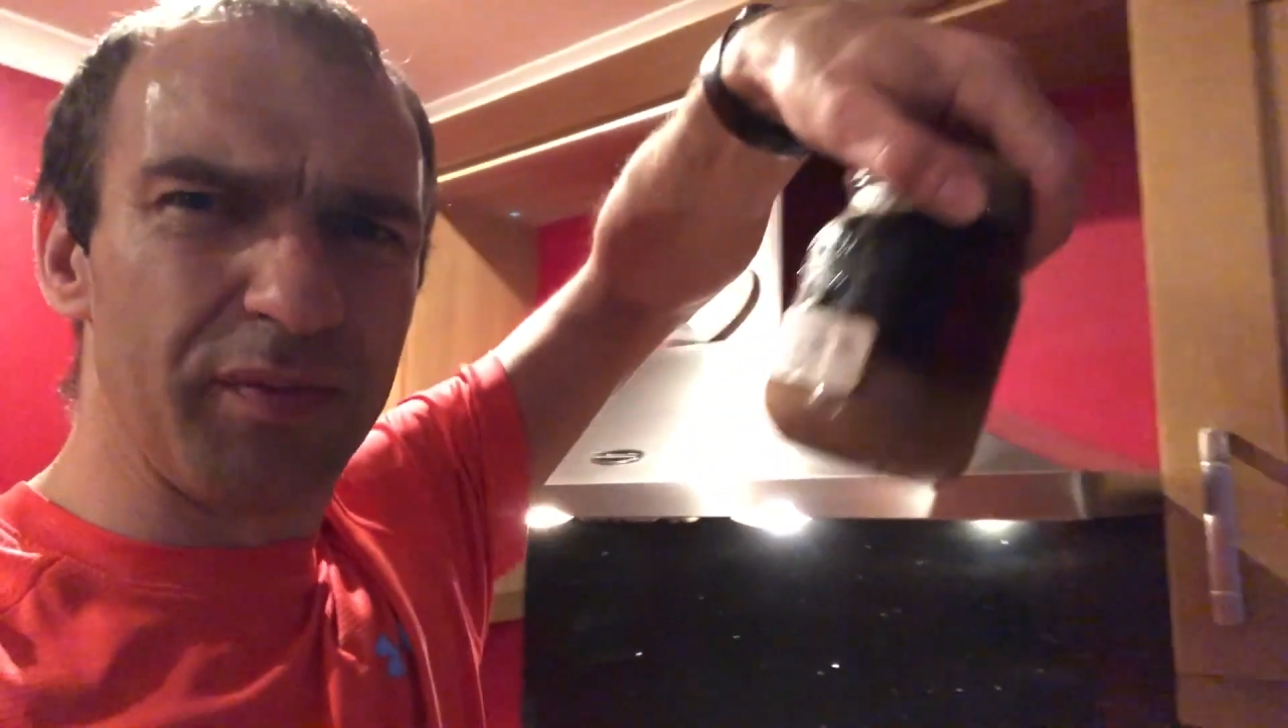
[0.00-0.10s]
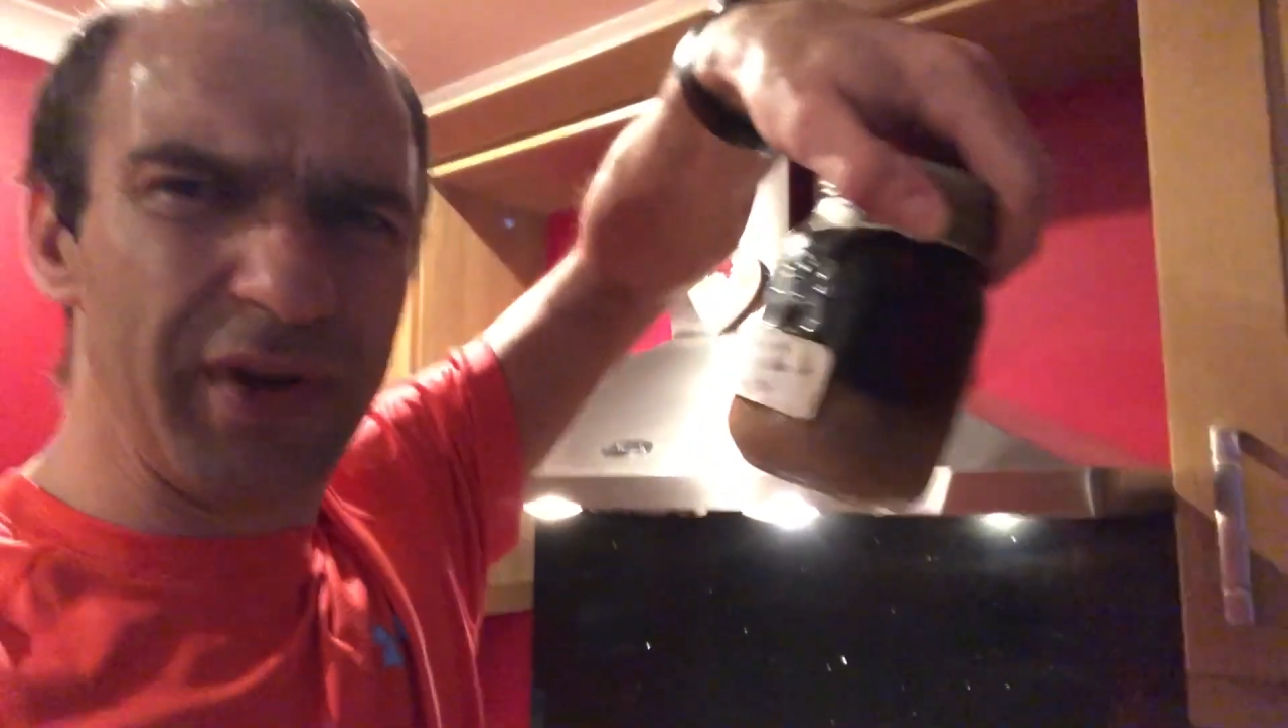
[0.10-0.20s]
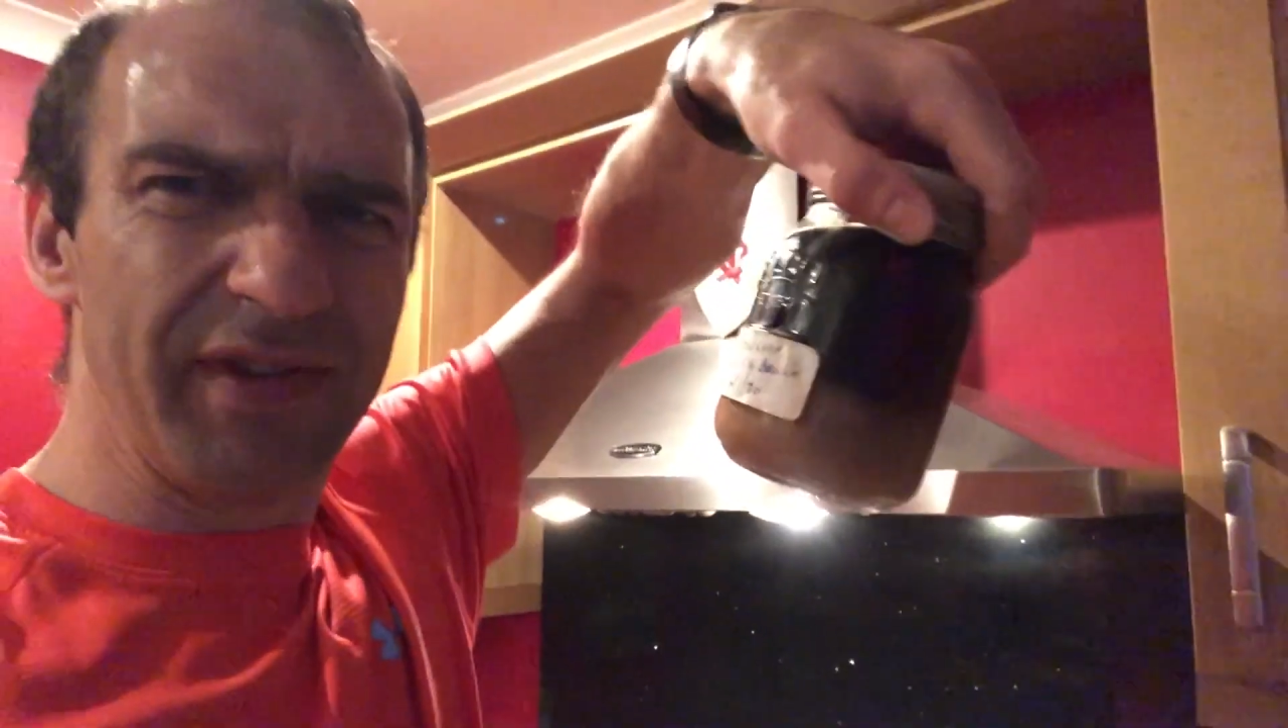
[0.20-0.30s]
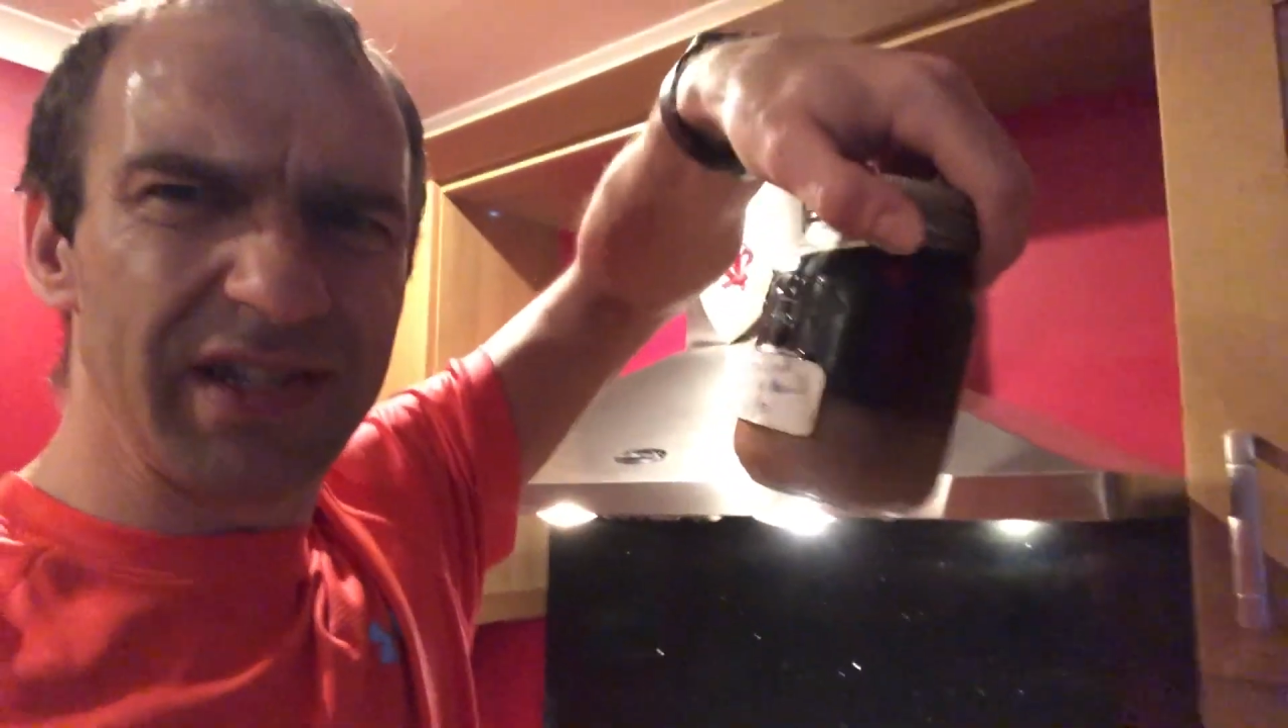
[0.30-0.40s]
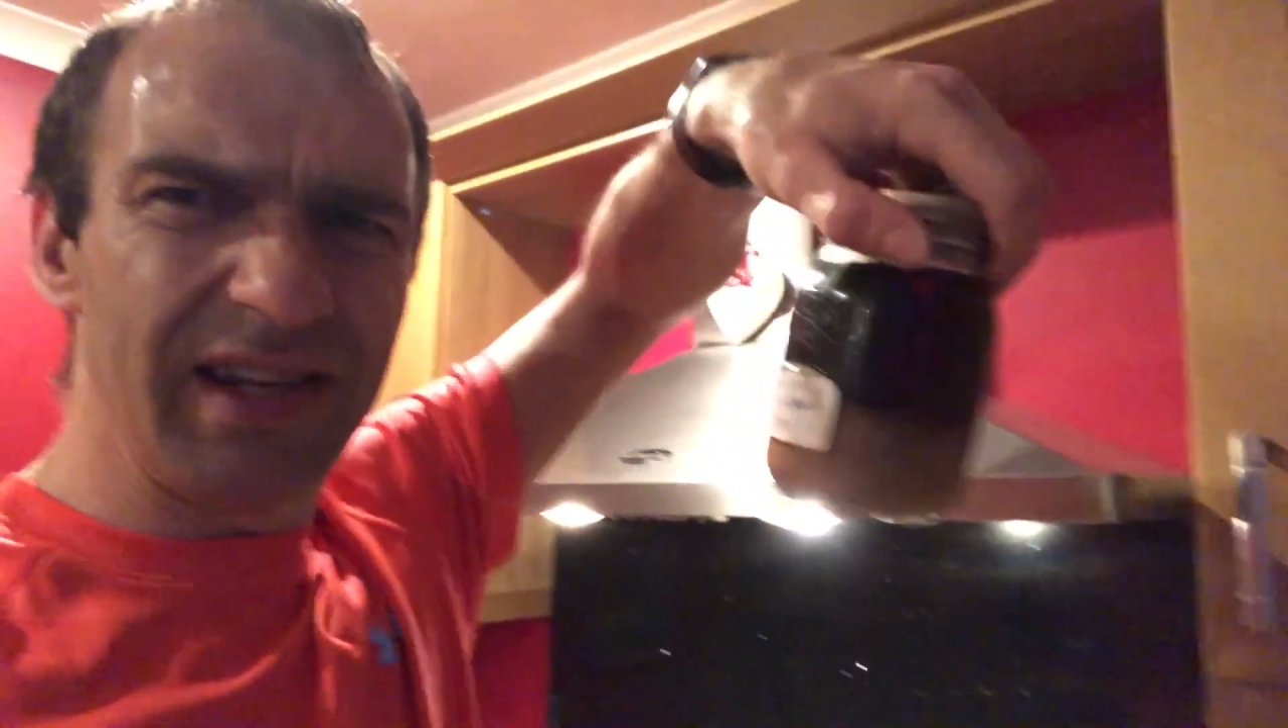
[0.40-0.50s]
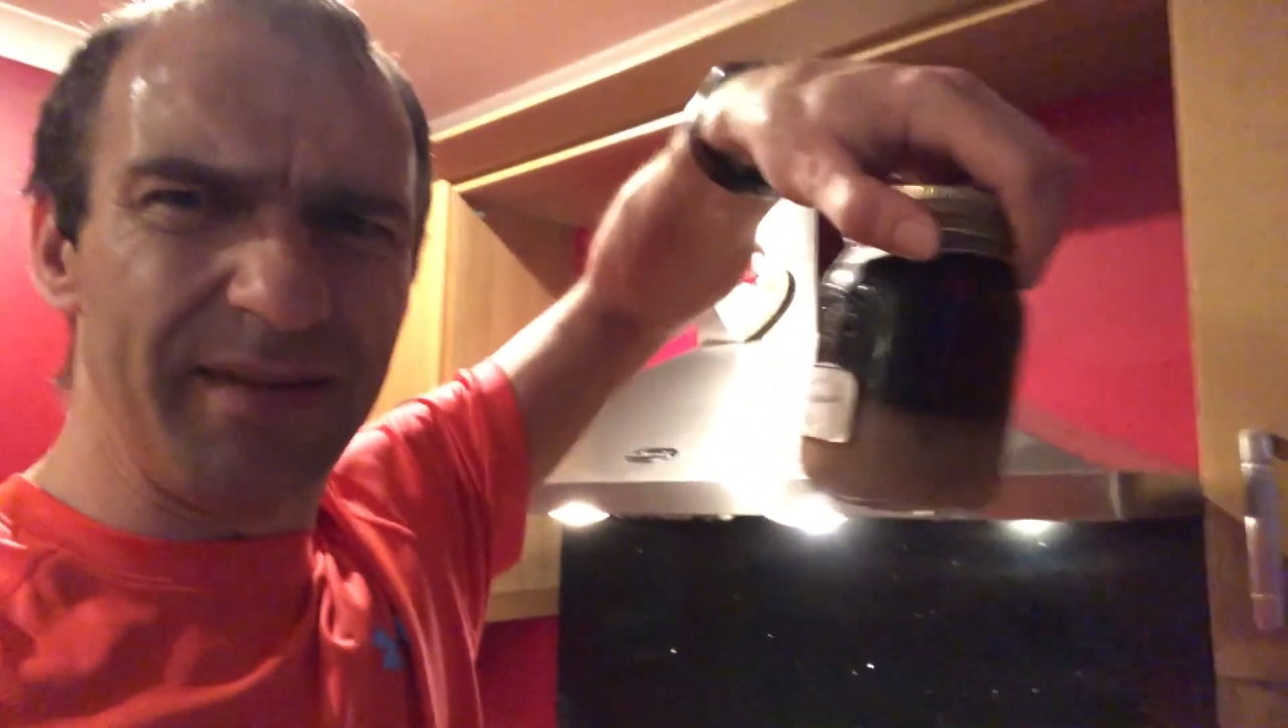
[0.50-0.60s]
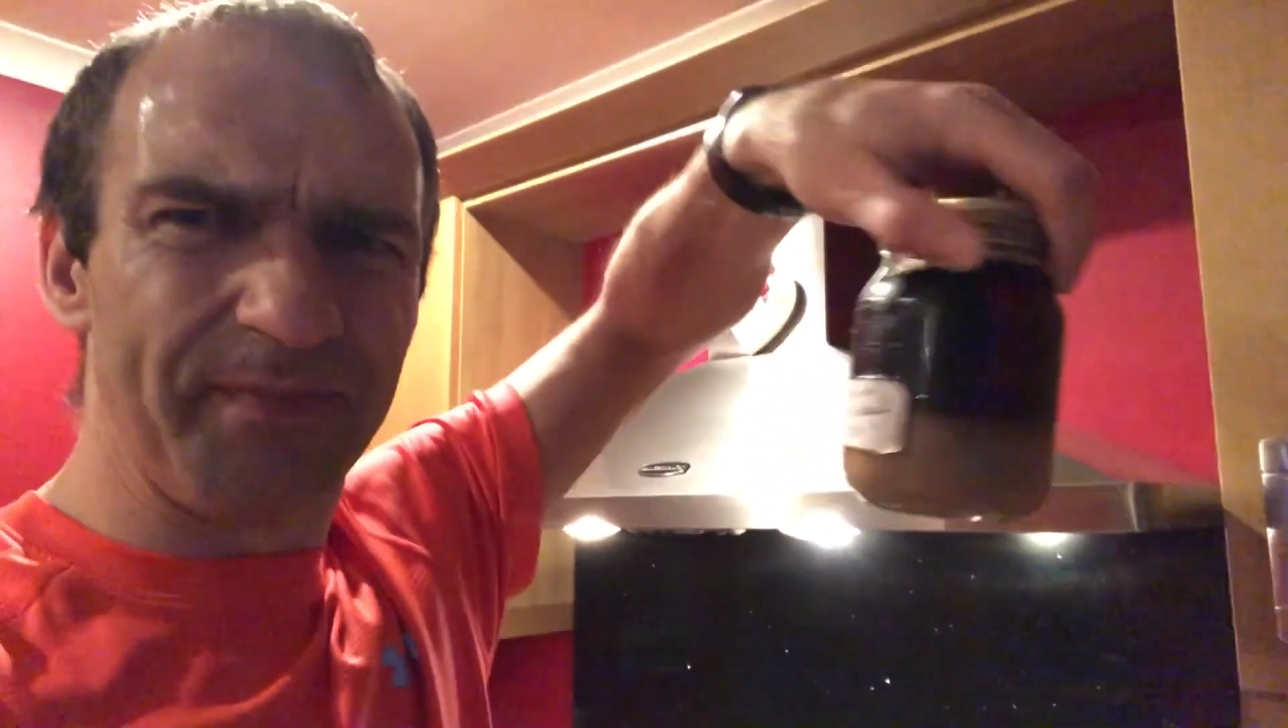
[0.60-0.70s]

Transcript: previously.